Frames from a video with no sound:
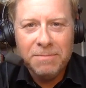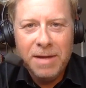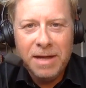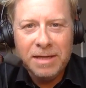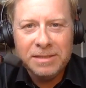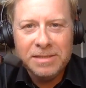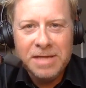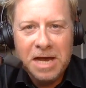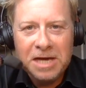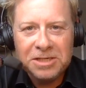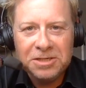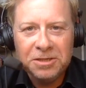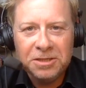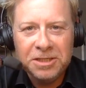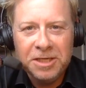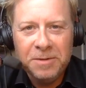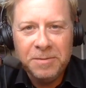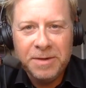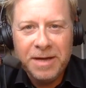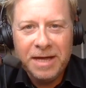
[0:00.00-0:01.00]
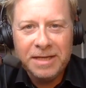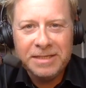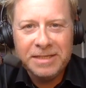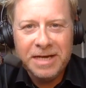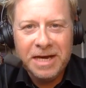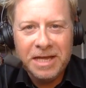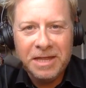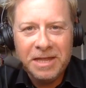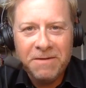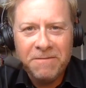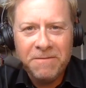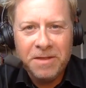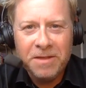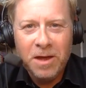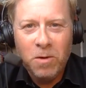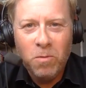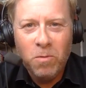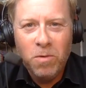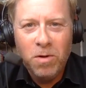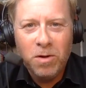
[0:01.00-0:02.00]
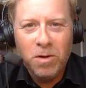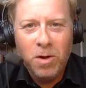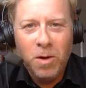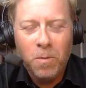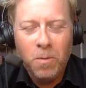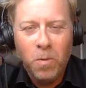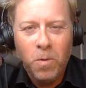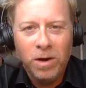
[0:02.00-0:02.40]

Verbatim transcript: men's national team get together for their World Cup